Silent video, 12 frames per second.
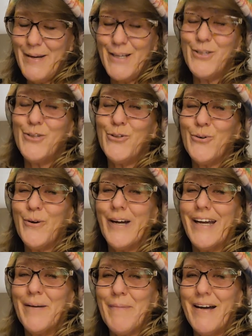
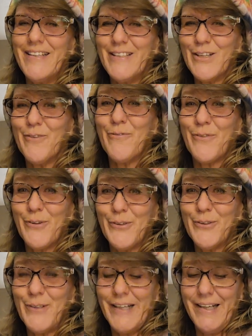enjoying myself
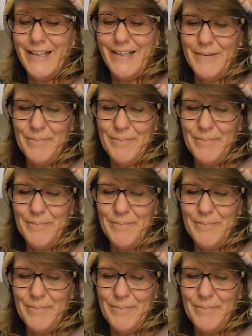thoroughly.